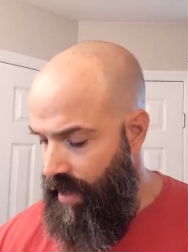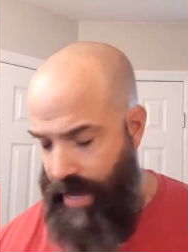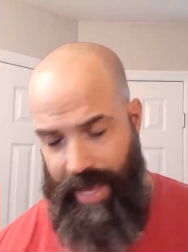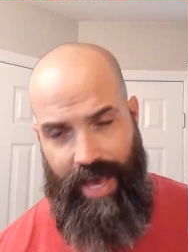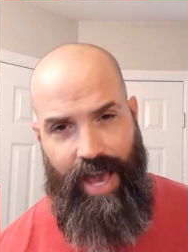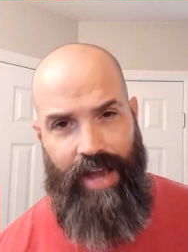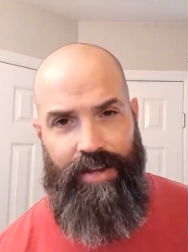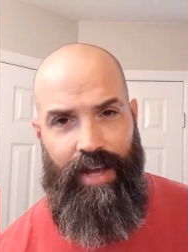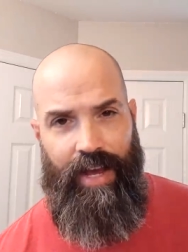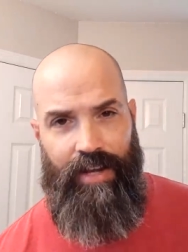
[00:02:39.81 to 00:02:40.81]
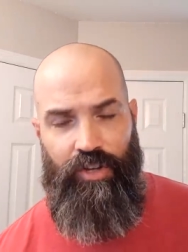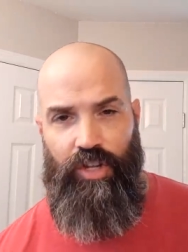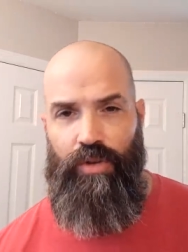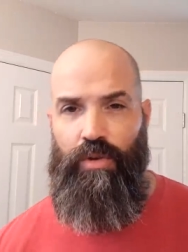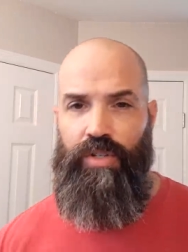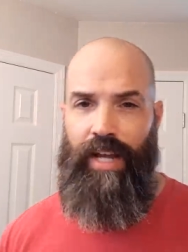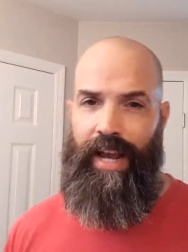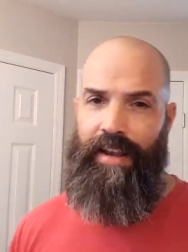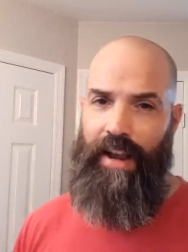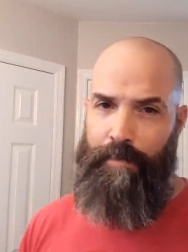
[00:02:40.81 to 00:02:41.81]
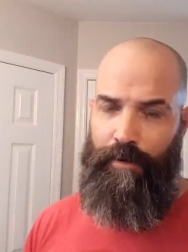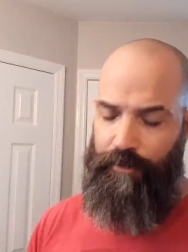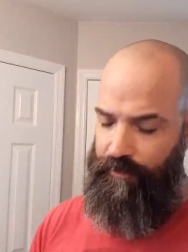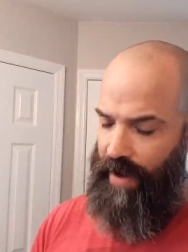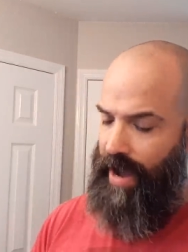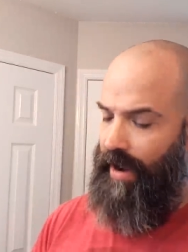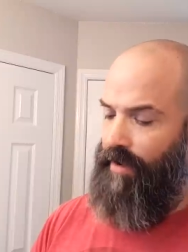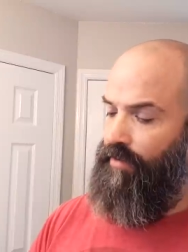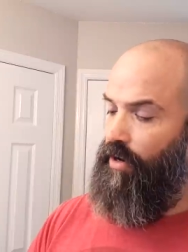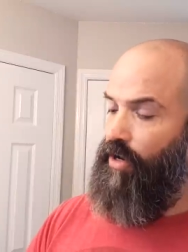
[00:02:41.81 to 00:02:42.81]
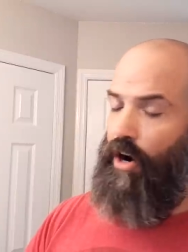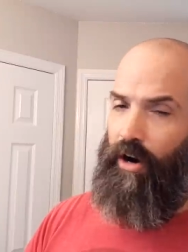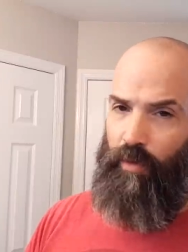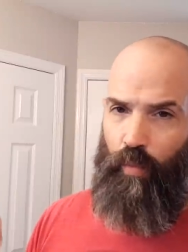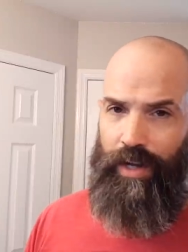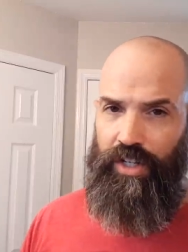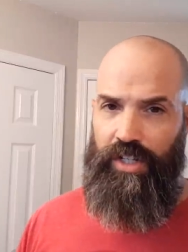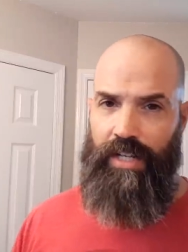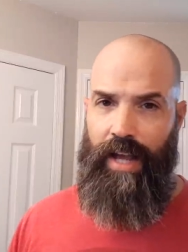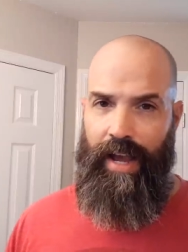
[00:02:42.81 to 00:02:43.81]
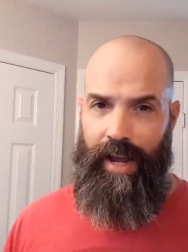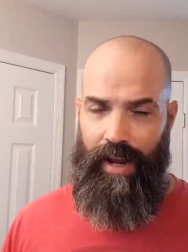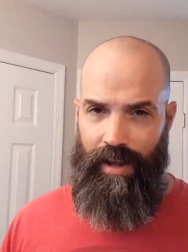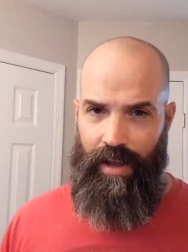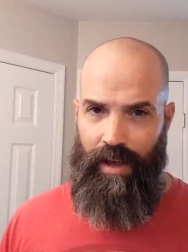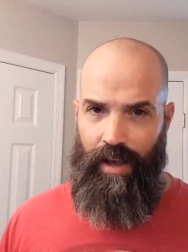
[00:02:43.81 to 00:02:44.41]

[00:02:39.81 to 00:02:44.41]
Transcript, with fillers: I had I had used a number five guard, which today